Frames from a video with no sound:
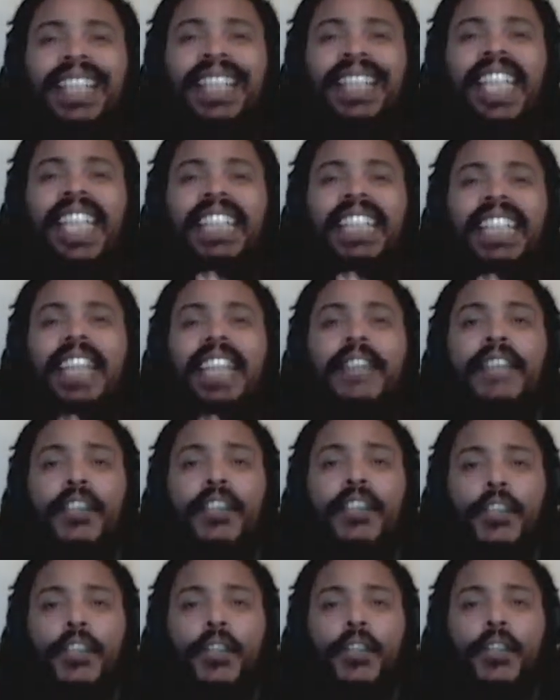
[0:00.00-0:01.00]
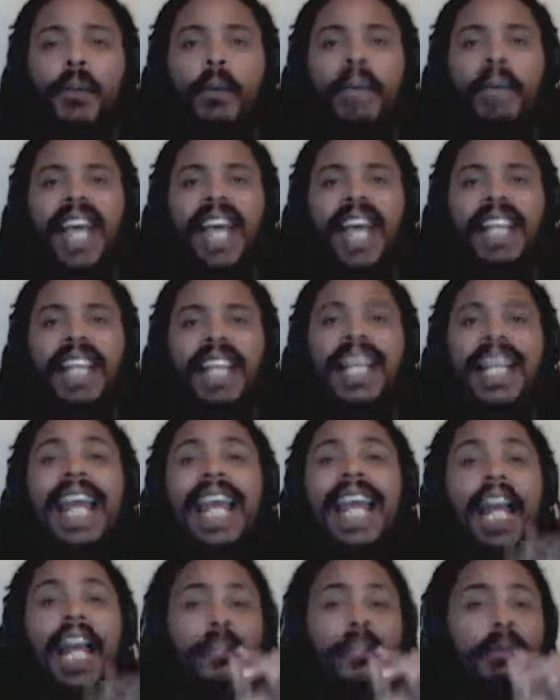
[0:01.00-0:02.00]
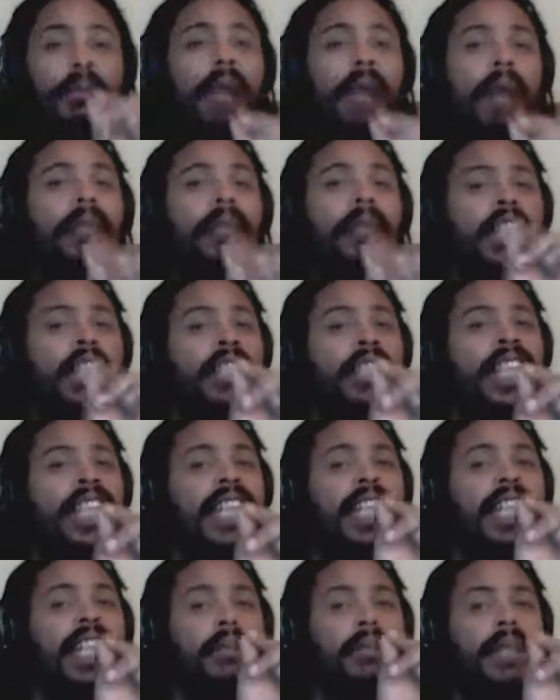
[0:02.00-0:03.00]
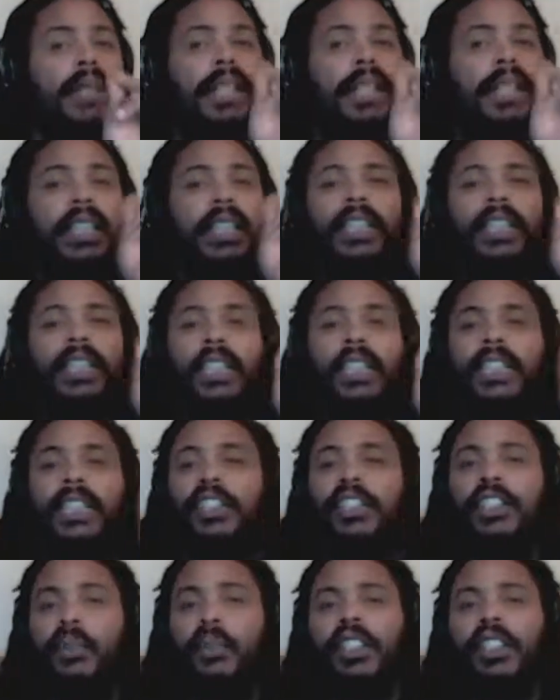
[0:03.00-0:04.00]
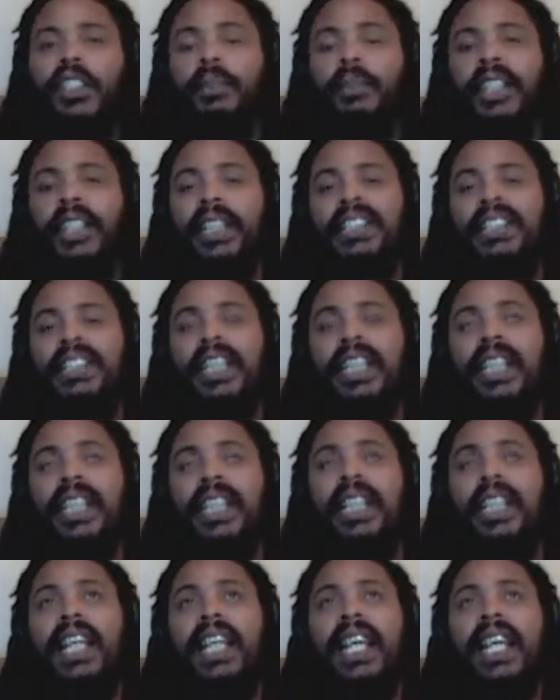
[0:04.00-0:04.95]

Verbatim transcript: it's neither good nor bad, and you're probably going to take a minute to listen to what's being said,